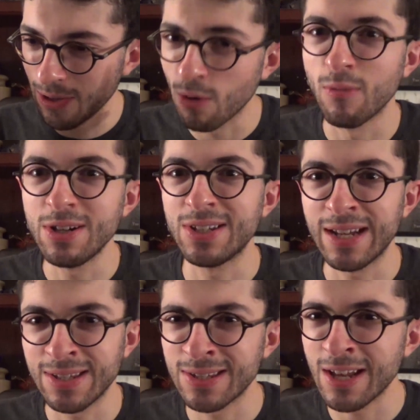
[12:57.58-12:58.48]
a race
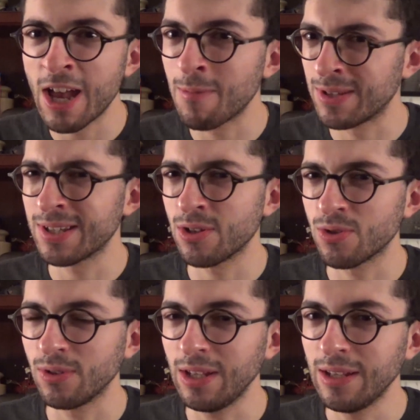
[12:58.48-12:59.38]
against time,
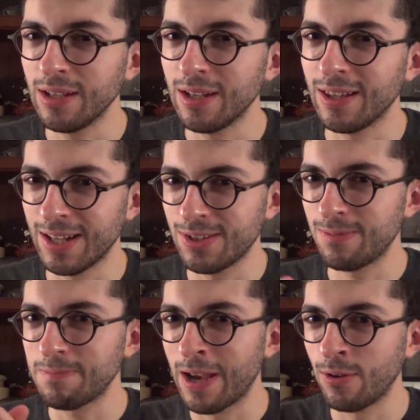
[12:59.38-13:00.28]
essentially. And
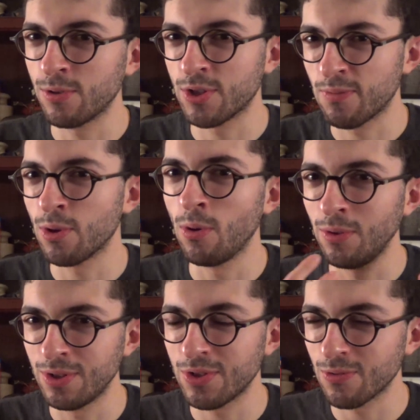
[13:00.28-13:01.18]
that's how Christopher
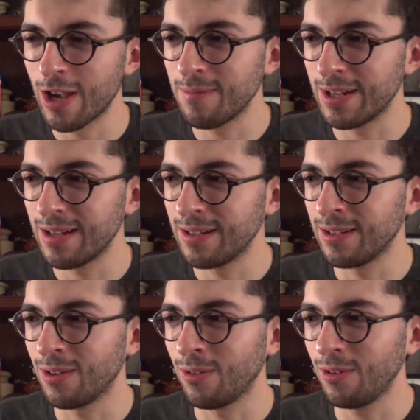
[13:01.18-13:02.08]
Nolan described it,
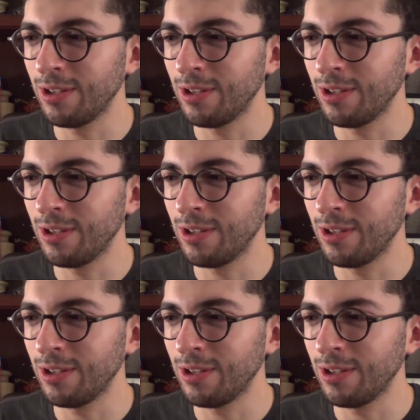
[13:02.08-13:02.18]
you know?